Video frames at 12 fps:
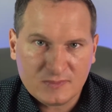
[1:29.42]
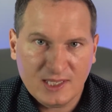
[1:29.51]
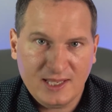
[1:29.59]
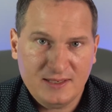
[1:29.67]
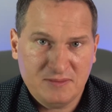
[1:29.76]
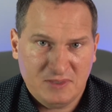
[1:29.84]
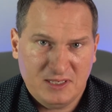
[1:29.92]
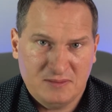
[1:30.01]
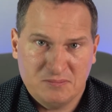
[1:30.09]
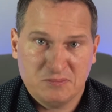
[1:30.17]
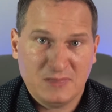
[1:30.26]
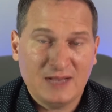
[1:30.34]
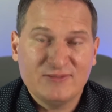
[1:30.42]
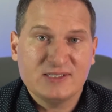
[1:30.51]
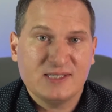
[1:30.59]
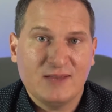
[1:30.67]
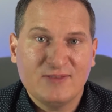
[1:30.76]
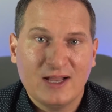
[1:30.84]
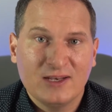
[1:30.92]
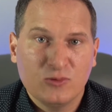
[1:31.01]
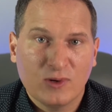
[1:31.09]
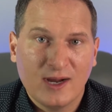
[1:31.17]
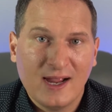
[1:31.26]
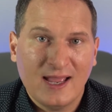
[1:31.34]
And and obviously I've gotten to
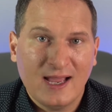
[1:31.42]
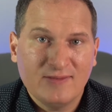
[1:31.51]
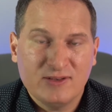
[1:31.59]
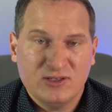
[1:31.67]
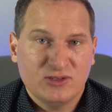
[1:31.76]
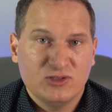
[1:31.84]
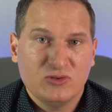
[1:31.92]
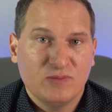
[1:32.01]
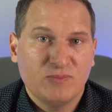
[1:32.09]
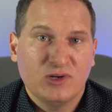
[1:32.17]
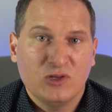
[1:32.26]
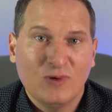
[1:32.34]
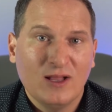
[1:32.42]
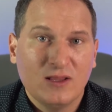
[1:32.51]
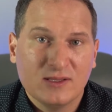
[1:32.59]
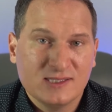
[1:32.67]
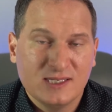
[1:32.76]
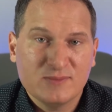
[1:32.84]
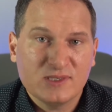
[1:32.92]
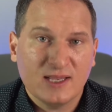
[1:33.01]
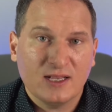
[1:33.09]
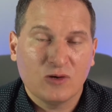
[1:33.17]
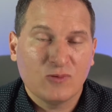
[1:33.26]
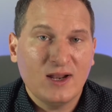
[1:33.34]
where I have, and you're doing pretty well, it seems
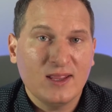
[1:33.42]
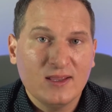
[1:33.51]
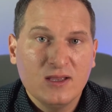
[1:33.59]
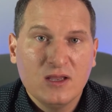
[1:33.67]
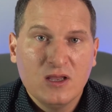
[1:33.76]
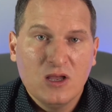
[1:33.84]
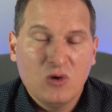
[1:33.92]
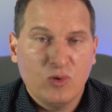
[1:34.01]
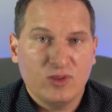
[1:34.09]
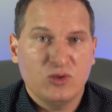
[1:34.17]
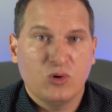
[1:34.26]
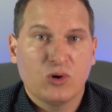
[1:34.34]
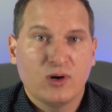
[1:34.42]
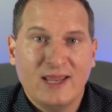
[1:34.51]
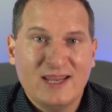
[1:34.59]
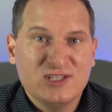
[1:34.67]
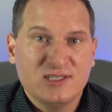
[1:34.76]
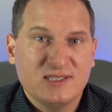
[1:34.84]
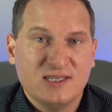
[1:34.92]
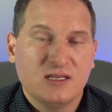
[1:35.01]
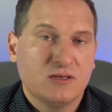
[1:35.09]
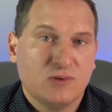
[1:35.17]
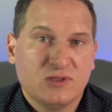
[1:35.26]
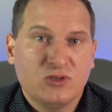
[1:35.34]
like, already with your agency
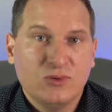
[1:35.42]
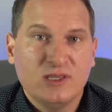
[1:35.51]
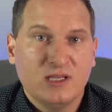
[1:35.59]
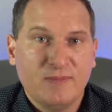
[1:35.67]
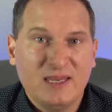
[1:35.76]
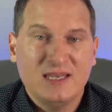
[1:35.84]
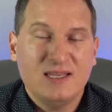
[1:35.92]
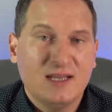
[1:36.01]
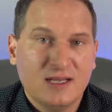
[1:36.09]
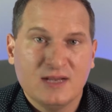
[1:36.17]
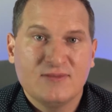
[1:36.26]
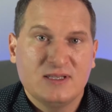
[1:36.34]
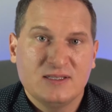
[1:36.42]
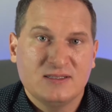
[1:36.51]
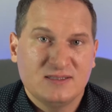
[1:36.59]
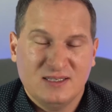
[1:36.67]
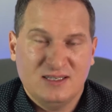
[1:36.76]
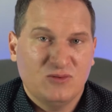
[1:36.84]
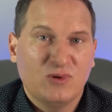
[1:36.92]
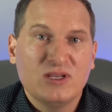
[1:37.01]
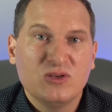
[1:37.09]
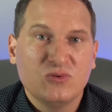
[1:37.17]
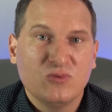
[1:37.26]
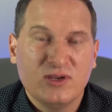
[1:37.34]
or with doing the media and everything, you know, what
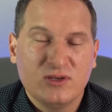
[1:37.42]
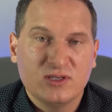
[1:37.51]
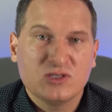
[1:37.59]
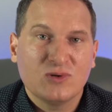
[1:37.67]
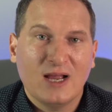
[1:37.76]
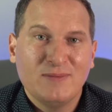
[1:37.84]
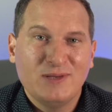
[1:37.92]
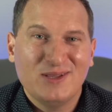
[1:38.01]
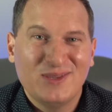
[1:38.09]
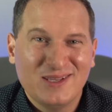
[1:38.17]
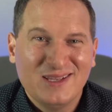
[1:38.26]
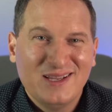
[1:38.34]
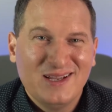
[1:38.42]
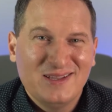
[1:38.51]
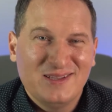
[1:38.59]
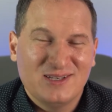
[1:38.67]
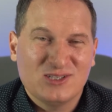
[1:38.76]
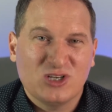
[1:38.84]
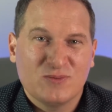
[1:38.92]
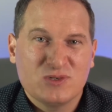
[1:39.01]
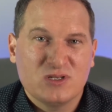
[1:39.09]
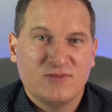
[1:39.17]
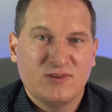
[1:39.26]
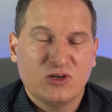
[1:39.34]
you what you described on the, the
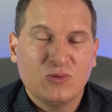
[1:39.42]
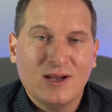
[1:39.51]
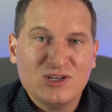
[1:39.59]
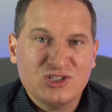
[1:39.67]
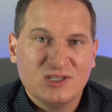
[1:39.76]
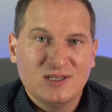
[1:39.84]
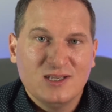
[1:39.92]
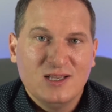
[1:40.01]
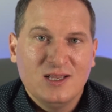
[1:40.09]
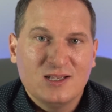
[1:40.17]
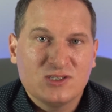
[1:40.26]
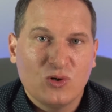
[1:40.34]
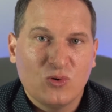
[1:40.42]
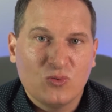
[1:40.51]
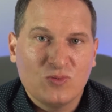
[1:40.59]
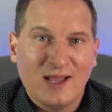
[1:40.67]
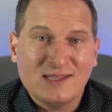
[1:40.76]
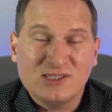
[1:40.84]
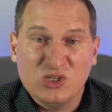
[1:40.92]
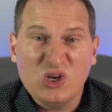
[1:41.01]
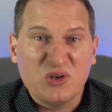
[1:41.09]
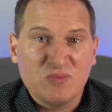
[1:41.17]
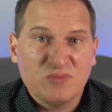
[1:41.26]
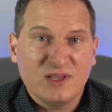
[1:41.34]
description of your question. So that's
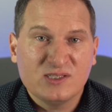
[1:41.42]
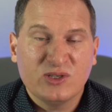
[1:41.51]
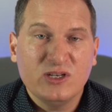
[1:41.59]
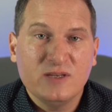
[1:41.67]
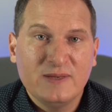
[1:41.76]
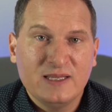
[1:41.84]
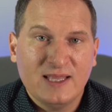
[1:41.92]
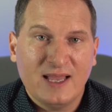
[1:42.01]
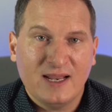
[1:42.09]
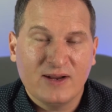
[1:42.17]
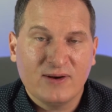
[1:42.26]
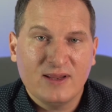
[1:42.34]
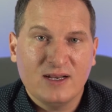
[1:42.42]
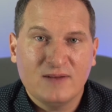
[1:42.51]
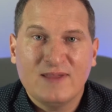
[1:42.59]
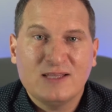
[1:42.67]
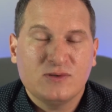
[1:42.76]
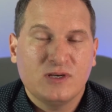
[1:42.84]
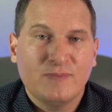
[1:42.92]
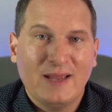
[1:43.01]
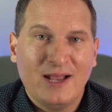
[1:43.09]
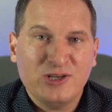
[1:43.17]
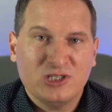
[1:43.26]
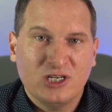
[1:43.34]
good. It's good to be in that area. And if that's what you're
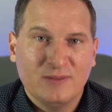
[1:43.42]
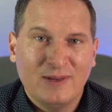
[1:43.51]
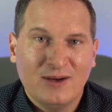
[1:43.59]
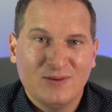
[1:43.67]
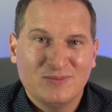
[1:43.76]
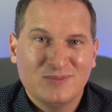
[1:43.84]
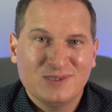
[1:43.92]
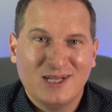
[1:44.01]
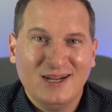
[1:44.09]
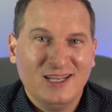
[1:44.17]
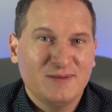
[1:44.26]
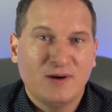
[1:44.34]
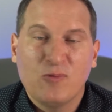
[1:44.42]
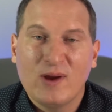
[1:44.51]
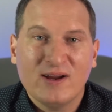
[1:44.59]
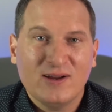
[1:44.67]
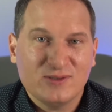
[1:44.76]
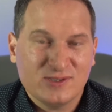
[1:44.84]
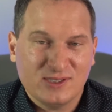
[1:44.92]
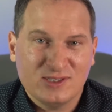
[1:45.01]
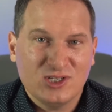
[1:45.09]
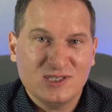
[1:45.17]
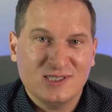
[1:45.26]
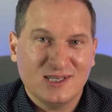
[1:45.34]
passionate about, talking about warehouse
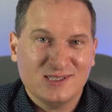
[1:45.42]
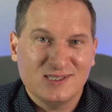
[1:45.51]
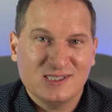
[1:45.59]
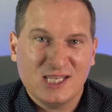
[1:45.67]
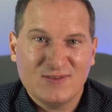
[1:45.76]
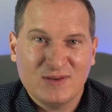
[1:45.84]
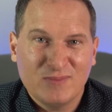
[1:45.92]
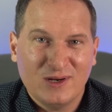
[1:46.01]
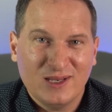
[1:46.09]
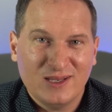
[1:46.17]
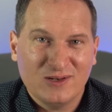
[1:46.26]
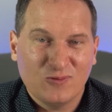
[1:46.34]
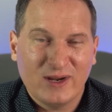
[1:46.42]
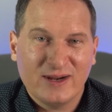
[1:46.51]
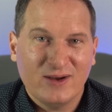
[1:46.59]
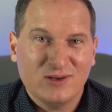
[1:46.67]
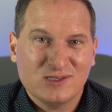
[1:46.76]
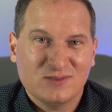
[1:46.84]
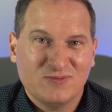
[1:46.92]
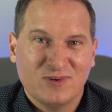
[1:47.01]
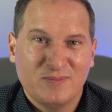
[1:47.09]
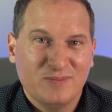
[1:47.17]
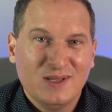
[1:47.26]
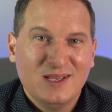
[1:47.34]
logistics and saving money in a warehouse
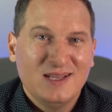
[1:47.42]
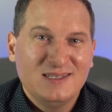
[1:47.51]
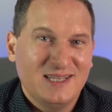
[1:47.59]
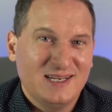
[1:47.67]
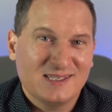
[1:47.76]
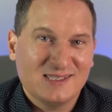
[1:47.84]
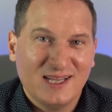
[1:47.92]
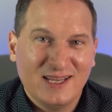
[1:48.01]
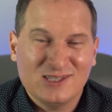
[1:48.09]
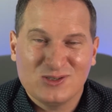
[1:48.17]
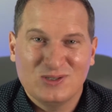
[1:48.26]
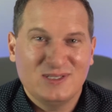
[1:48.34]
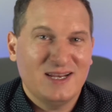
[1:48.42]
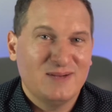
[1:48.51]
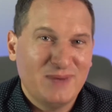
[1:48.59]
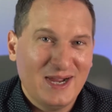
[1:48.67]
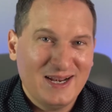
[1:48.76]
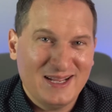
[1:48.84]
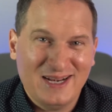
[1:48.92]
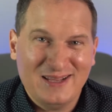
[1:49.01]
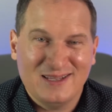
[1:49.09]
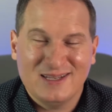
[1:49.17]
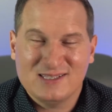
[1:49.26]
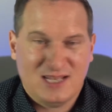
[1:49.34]
from data science or data mining,
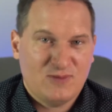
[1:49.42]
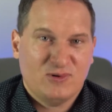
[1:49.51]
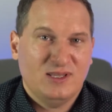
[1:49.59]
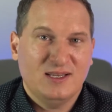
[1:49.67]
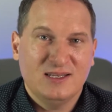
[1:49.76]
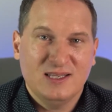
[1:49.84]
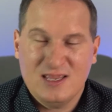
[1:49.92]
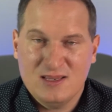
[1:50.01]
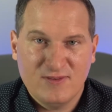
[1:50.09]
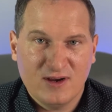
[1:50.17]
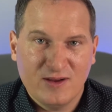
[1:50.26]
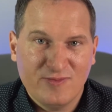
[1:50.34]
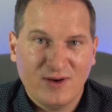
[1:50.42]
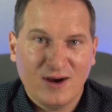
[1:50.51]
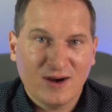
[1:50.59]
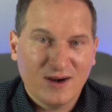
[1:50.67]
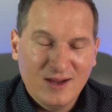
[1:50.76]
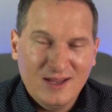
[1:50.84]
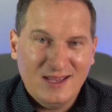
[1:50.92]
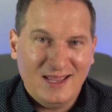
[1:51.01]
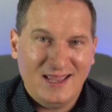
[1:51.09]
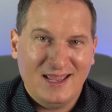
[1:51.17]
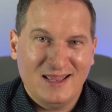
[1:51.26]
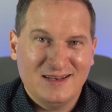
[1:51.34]
anything, is not really going to get you very far.
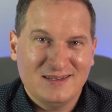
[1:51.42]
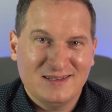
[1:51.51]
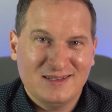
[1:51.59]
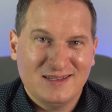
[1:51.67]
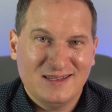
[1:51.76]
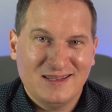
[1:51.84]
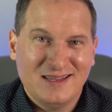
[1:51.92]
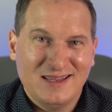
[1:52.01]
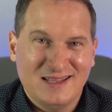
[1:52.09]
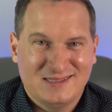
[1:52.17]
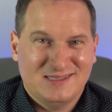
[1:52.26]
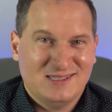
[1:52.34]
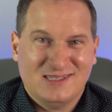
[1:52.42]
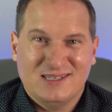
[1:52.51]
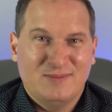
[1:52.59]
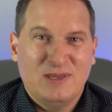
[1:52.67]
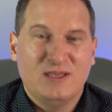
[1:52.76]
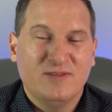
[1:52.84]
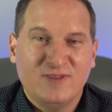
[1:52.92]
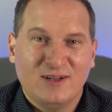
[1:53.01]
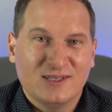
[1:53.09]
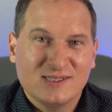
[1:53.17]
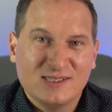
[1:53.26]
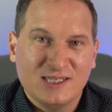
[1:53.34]
And it's just going to make you
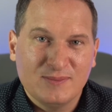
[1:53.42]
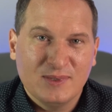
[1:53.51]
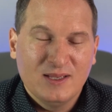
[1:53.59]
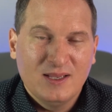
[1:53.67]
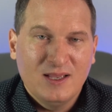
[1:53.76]
fall asleep.